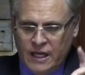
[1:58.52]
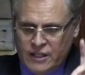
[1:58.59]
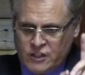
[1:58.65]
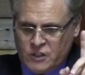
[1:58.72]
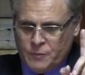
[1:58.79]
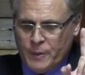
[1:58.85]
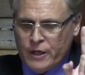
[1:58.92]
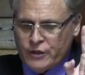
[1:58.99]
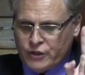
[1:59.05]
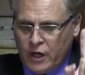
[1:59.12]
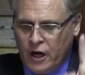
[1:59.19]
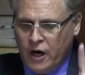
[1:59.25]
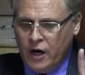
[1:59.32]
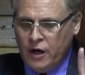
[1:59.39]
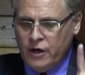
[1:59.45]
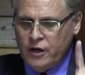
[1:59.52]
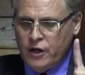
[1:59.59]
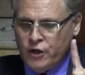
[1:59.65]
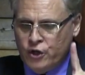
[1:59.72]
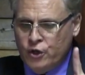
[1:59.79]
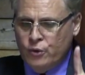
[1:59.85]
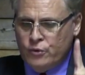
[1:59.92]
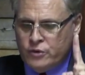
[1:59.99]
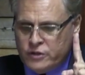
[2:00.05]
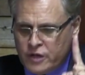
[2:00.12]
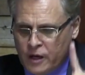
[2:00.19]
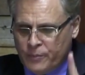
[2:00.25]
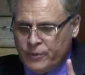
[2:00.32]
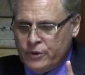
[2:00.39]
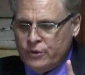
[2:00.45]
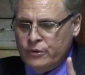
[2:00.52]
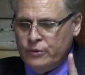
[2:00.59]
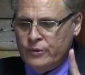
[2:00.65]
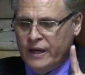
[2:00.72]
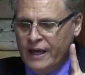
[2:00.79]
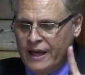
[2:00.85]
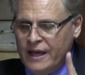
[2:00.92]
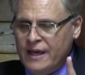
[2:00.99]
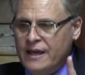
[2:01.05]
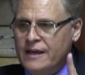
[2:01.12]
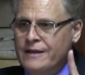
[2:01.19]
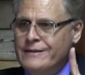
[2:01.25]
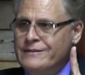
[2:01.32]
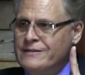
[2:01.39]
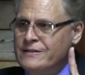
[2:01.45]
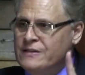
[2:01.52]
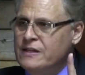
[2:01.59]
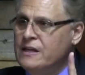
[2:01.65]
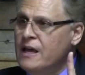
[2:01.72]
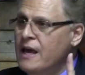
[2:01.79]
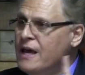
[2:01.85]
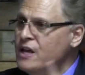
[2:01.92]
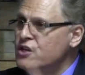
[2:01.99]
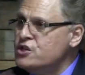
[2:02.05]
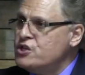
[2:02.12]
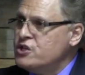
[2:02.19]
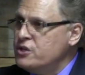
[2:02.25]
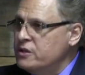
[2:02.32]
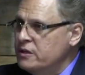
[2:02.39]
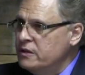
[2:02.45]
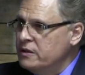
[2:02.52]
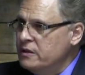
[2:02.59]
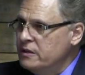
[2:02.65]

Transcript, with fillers: It's spelled R U W A C H.